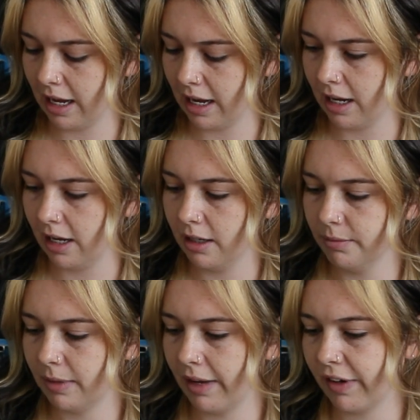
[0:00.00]
I
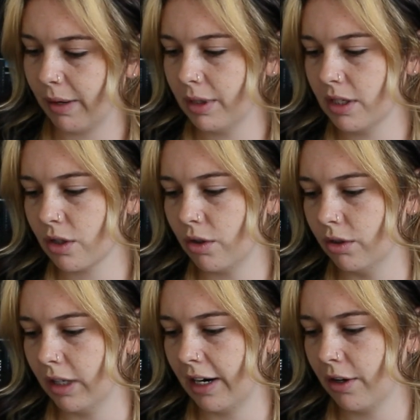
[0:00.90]
forget what it's called. I don't